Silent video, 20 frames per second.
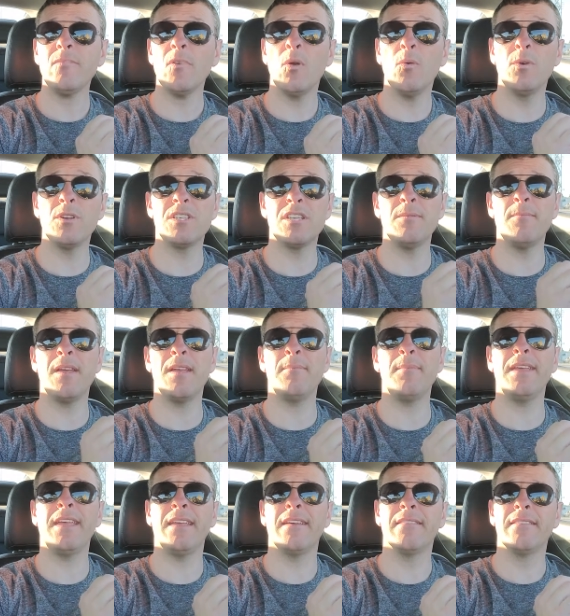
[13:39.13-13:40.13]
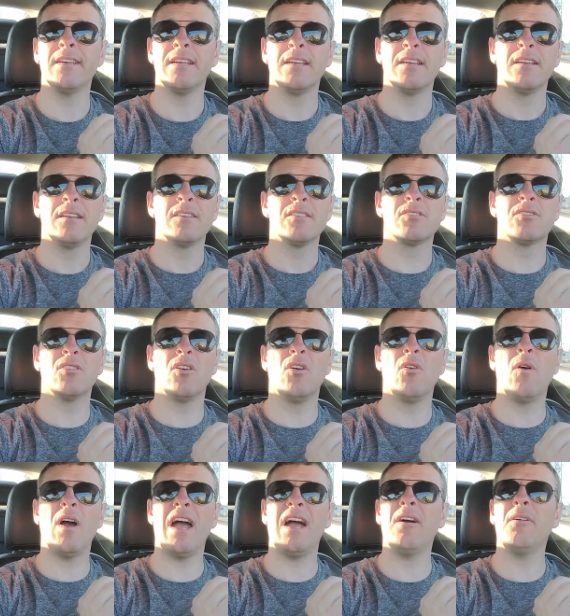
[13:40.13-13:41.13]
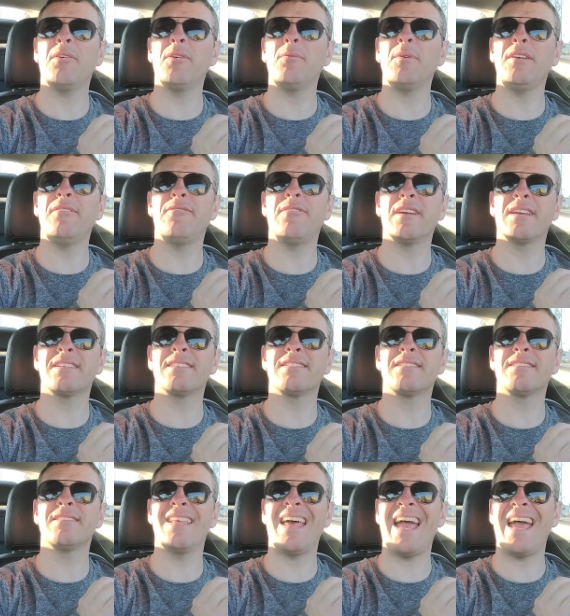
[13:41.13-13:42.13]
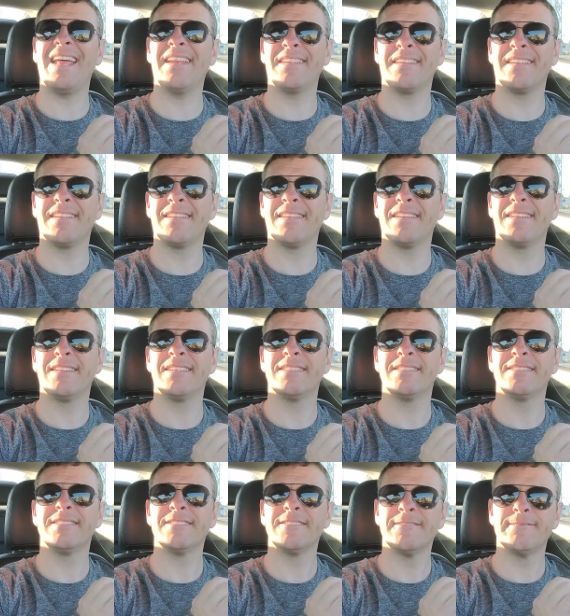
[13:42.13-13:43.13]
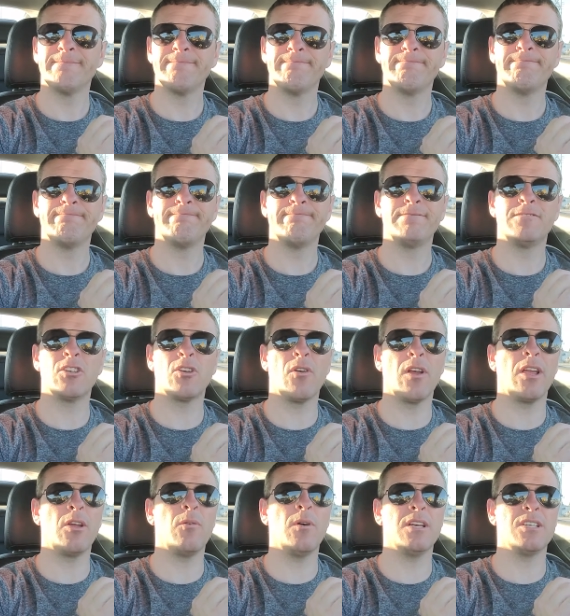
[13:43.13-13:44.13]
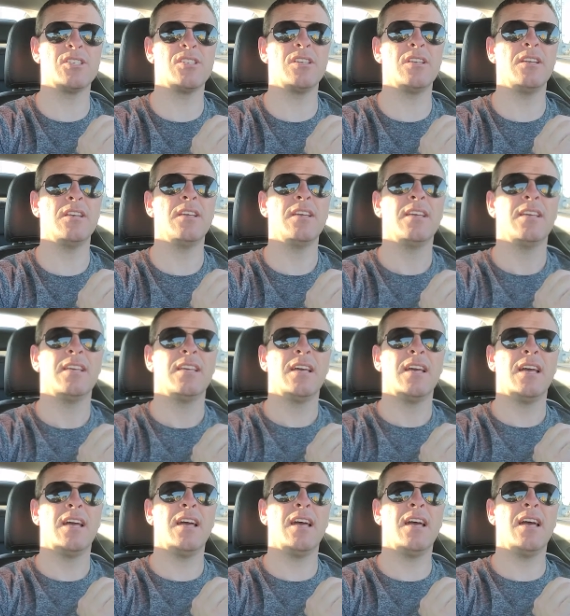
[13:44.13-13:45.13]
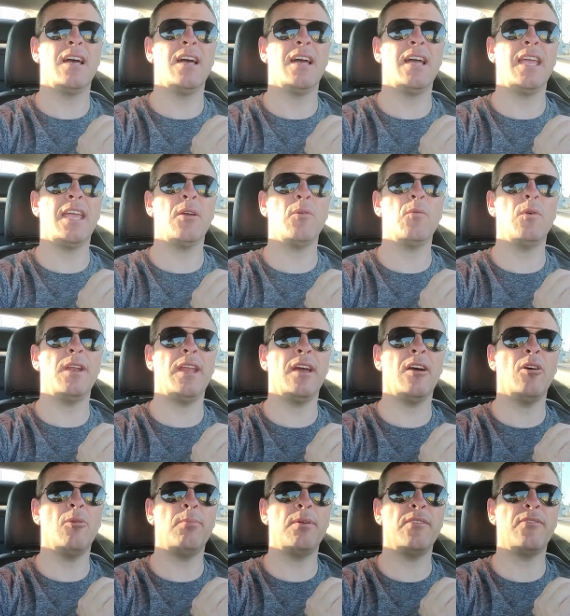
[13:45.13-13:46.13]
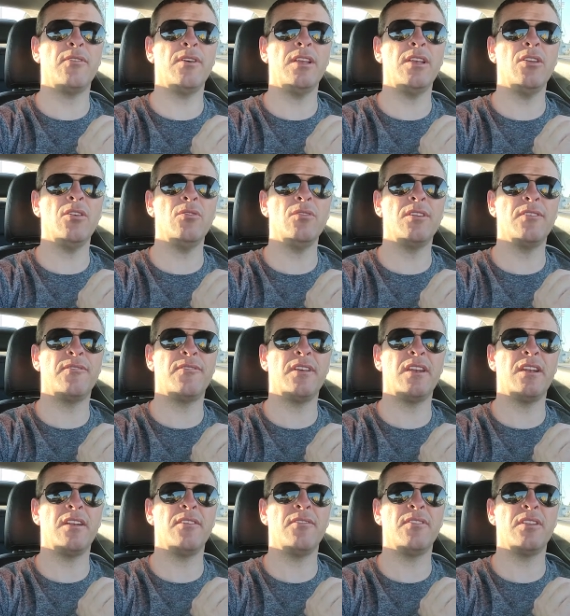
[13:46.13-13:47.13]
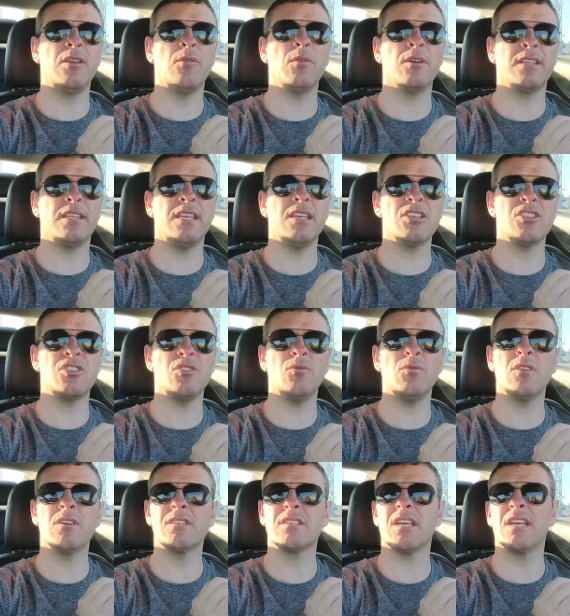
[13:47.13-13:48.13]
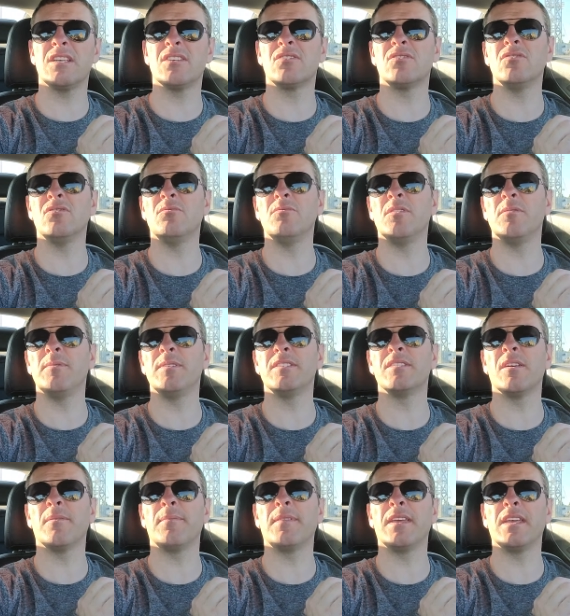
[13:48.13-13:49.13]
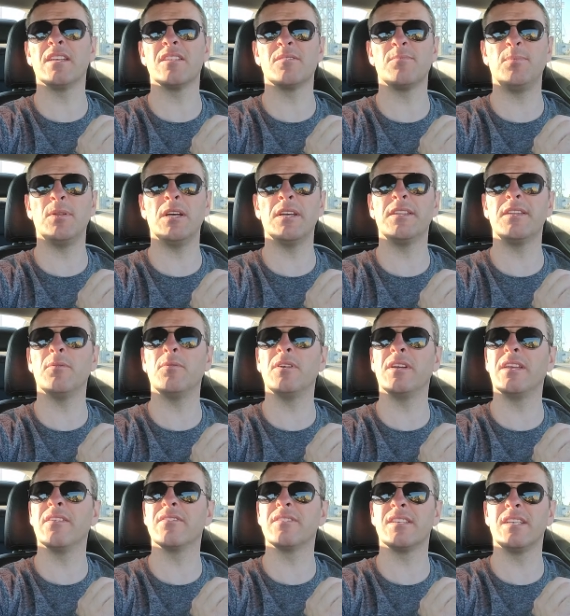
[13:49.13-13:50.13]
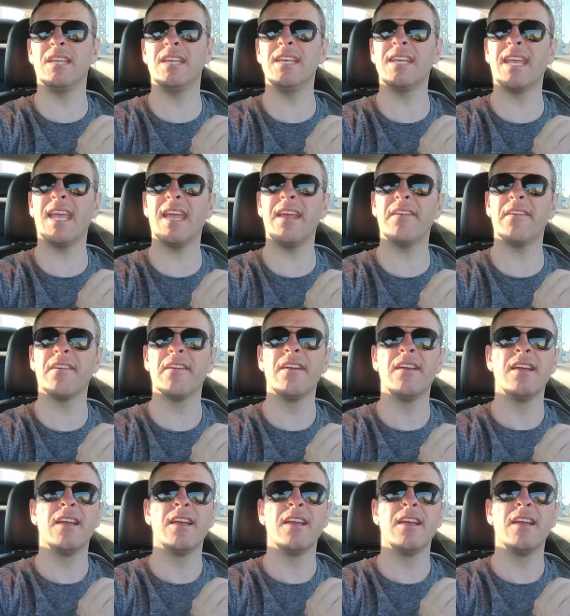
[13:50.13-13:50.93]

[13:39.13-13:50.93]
which he may be. So, how do we fix that? It's a great question. Uh, it would help if we knew definitively what the issue was. I assume there'll be something in his blood that will give us an indicator.